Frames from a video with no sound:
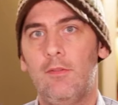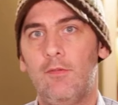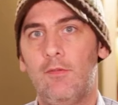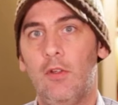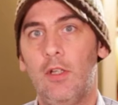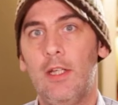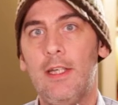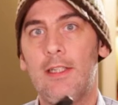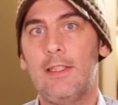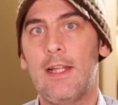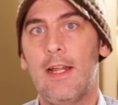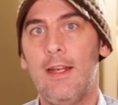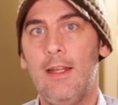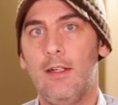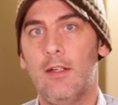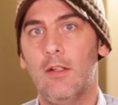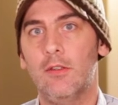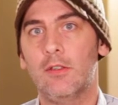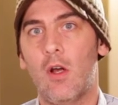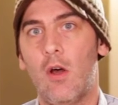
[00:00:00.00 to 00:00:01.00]
Fully extended,
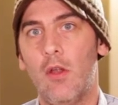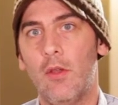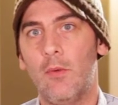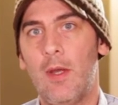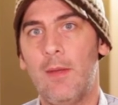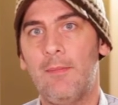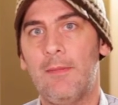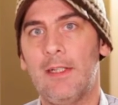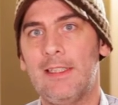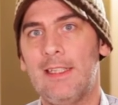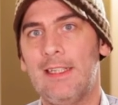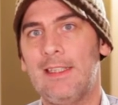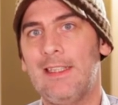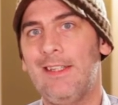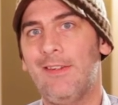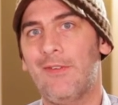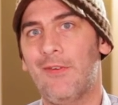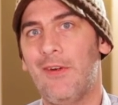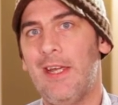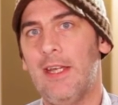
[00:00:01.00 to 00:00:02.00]
it goes all the way up to
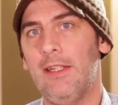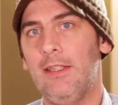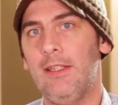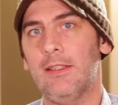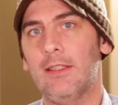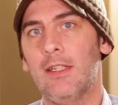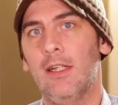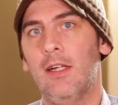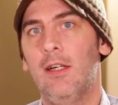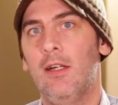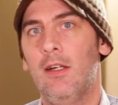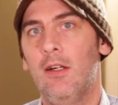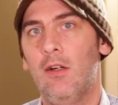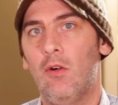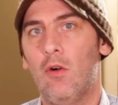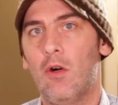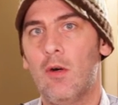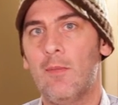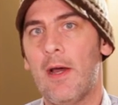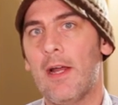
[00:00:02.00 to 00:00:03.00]
63 inches
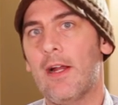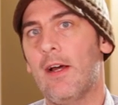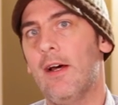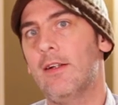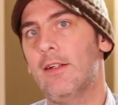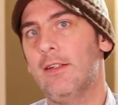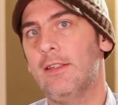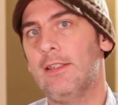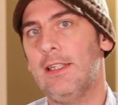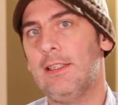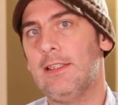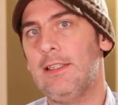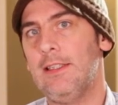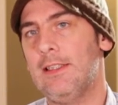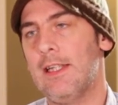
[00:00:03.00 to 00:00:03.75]
or about 160